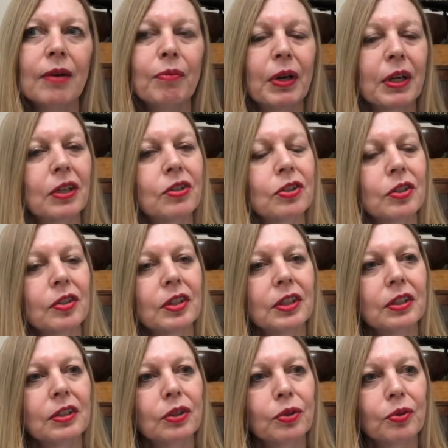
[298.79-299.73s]
making sure
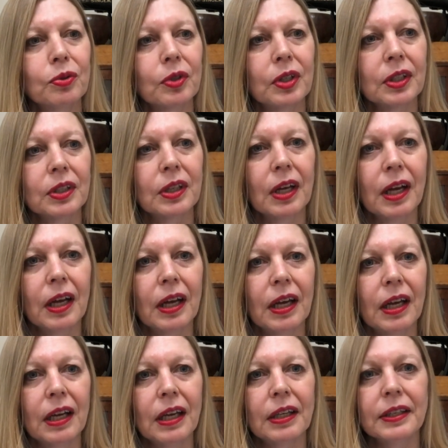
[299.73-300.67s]
that you're using
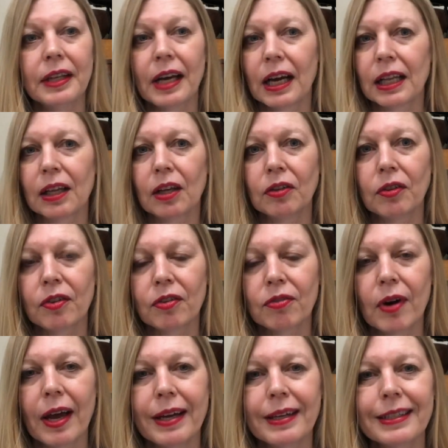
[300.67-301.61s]
a nylon
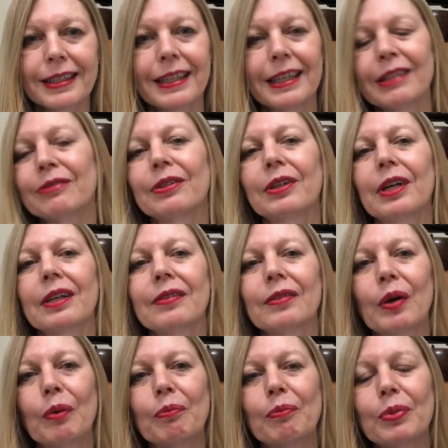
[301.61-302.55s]
thread for
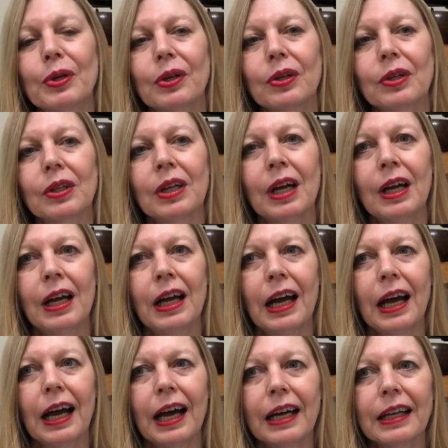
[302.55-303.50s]
example,
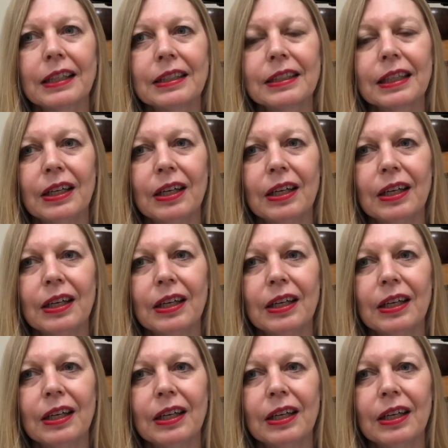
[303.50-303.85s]
and